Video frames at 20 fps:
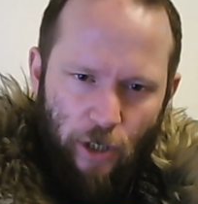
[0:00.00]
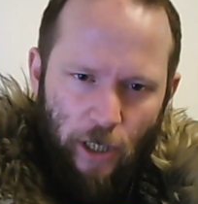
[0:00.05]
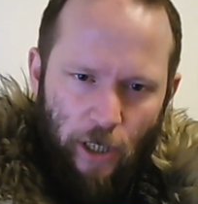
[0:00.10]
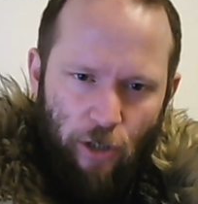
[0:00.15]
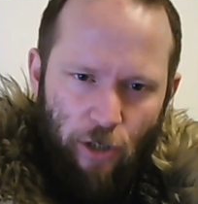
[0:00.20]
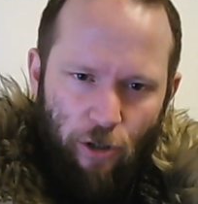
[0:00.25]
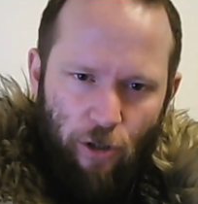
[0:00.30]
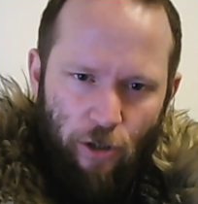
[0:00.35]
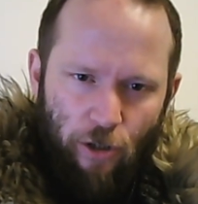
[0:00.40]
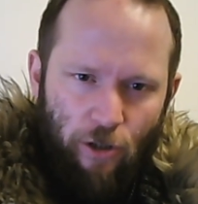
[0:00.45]
he
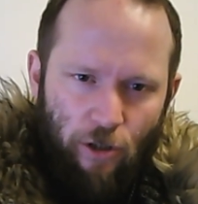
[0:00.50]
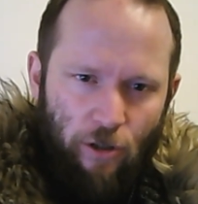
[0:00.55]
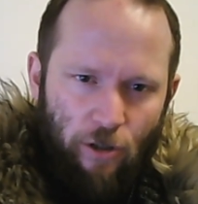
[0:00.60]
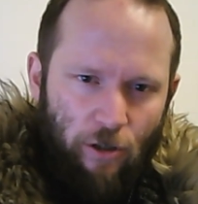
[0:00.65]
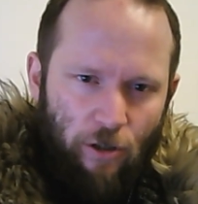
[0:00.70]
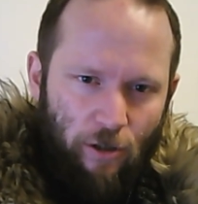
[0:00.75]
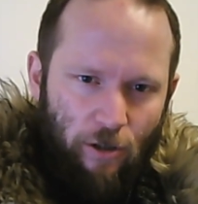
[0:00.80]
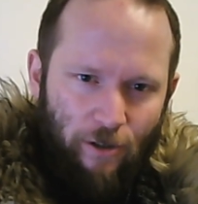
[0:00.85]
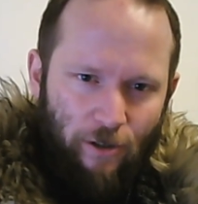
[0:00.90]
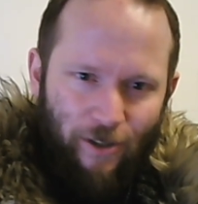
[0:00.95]

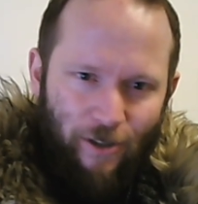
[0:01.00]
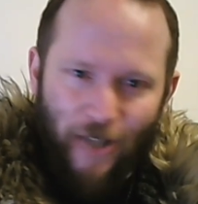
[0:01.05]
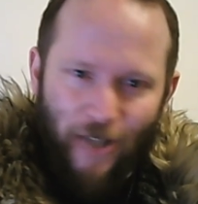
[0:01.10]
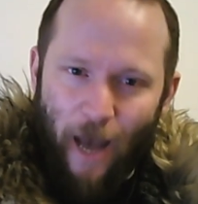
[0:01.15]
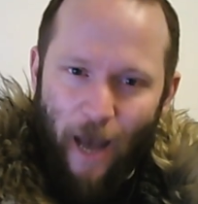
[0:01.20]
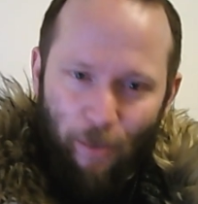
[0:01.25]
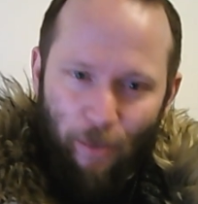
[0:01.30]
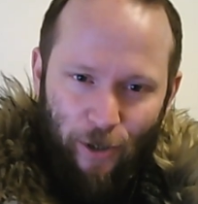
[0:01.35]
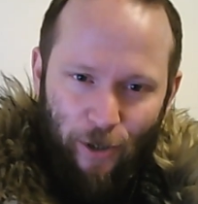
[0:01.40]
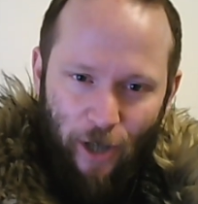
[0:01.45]
just
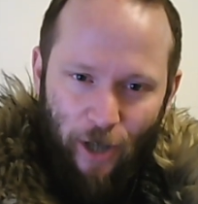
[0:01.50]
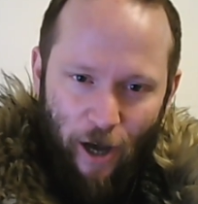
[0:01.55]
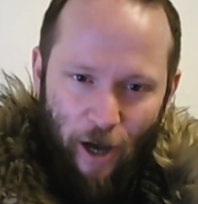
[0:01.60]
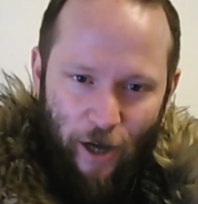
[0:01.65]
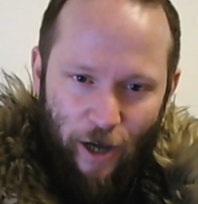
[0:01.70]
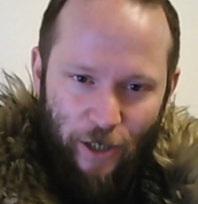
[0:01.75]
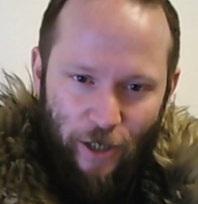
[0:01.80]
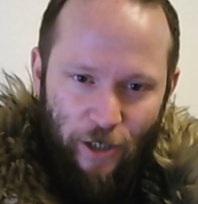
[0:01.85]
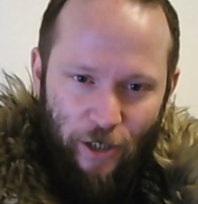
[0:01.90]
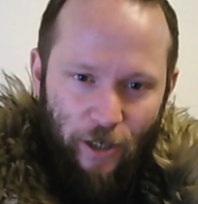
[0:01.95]

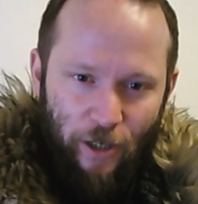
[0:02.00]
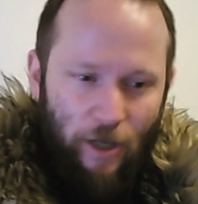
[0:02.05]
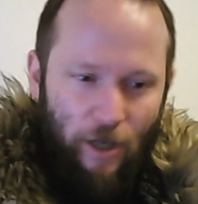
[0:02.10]
sabotaged,